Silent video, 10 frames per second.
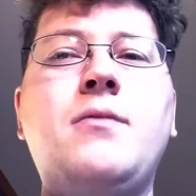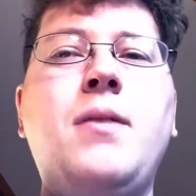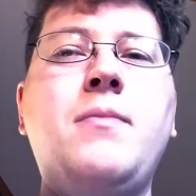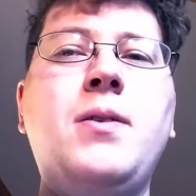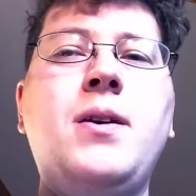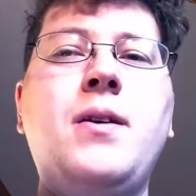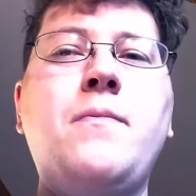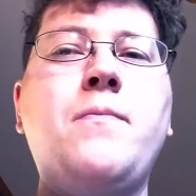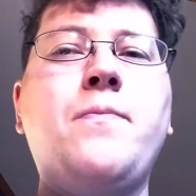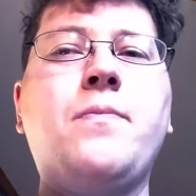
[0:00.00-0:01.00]
may be.
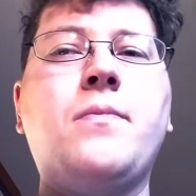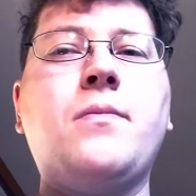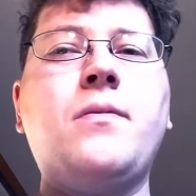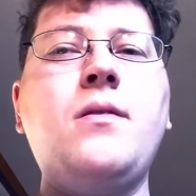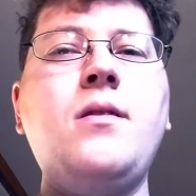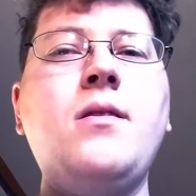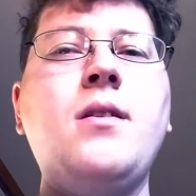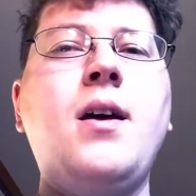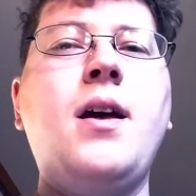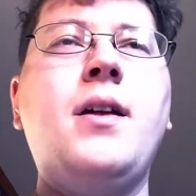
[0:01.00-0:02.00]

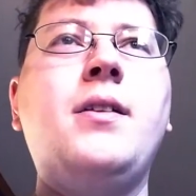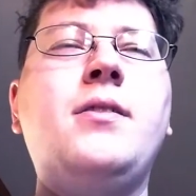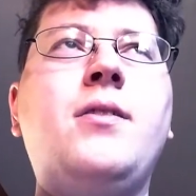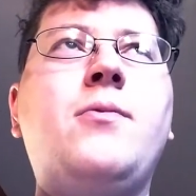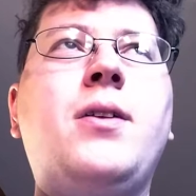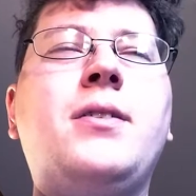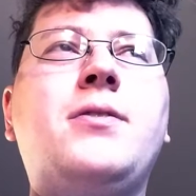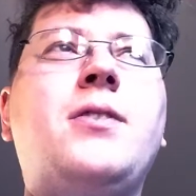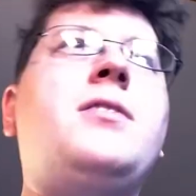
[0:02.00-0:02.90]
And, you know, when I start